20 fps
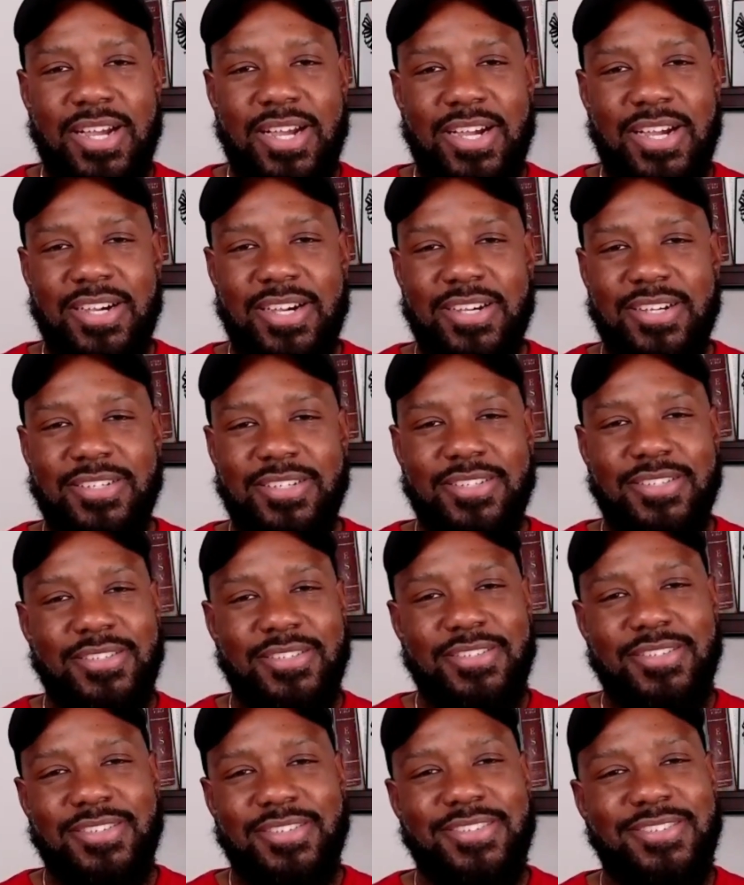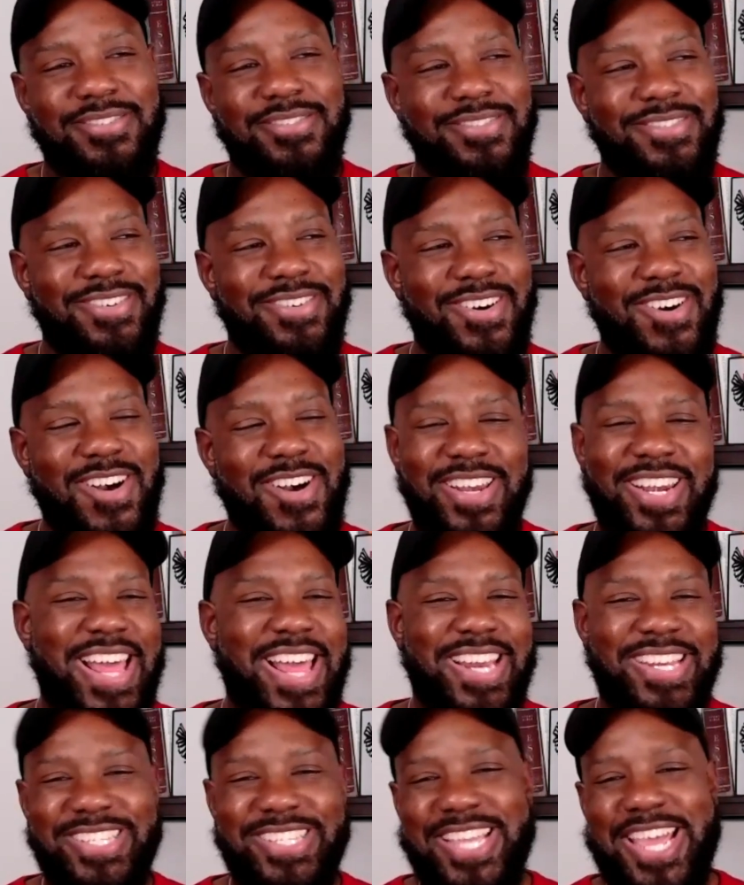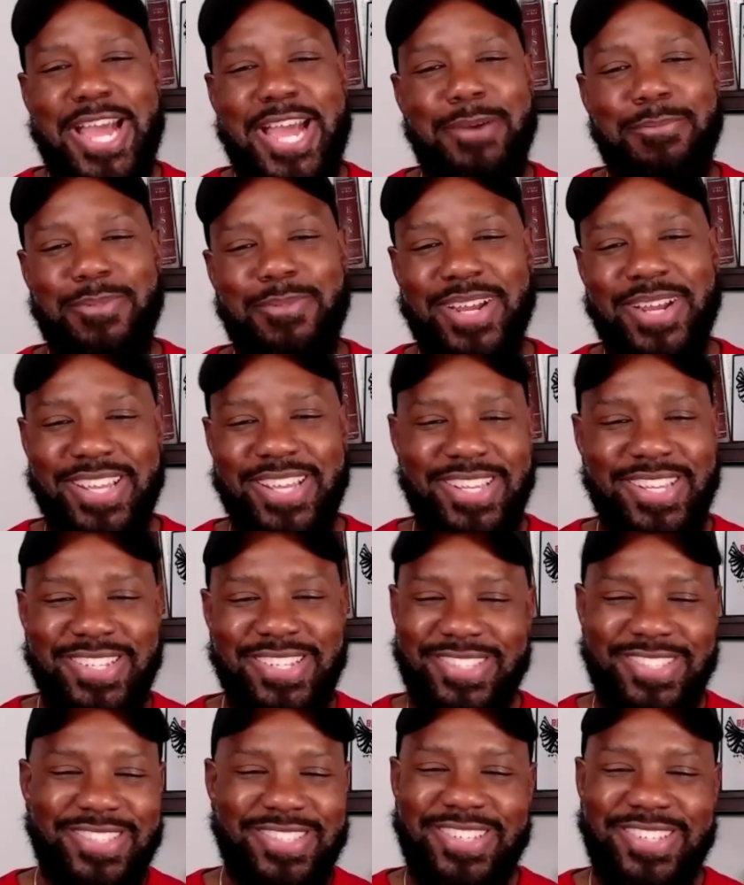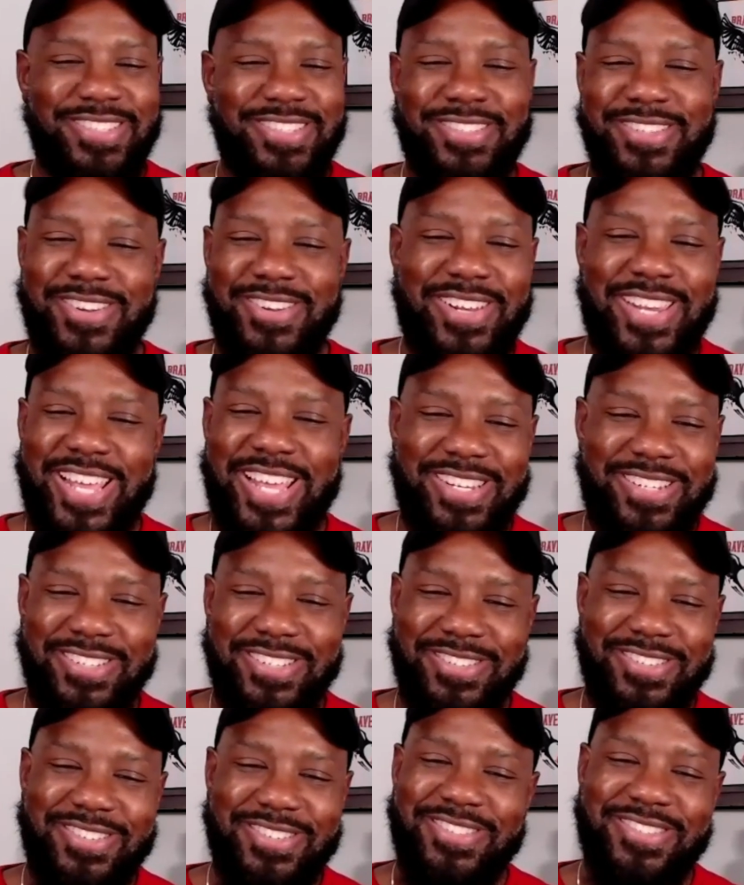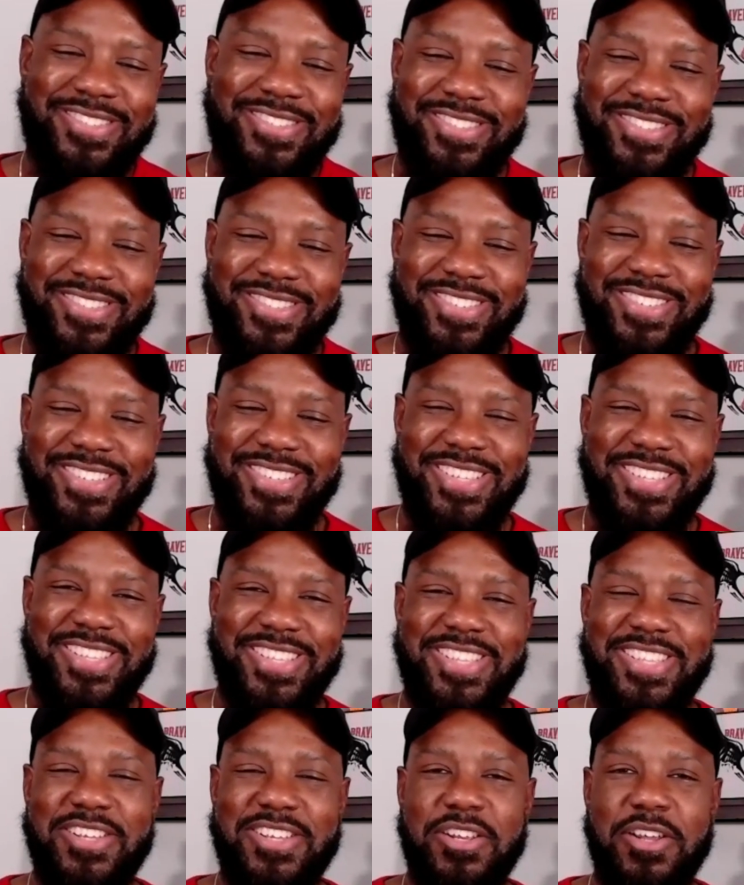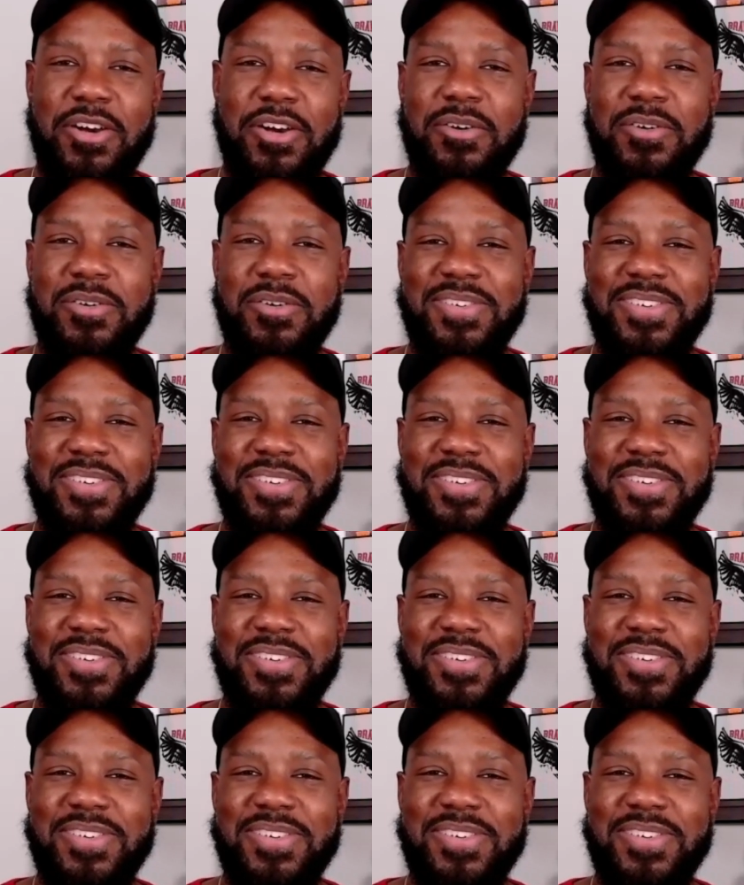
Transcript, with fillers: Uh all of that is cap, right? It's it's all that isn't. It's not true.